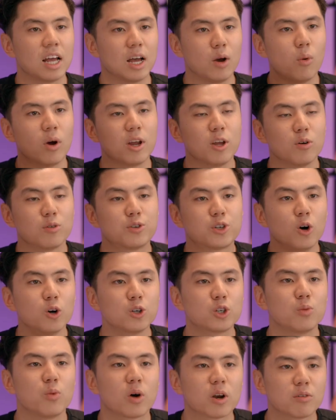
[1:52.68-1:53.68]
And when you've
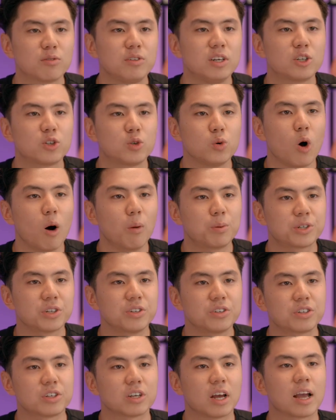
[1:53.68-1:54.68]
chosen one of these 2
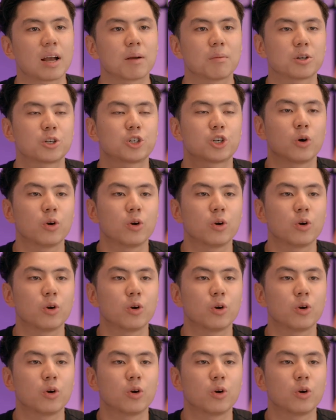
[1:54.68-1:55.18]
options, I'm going to show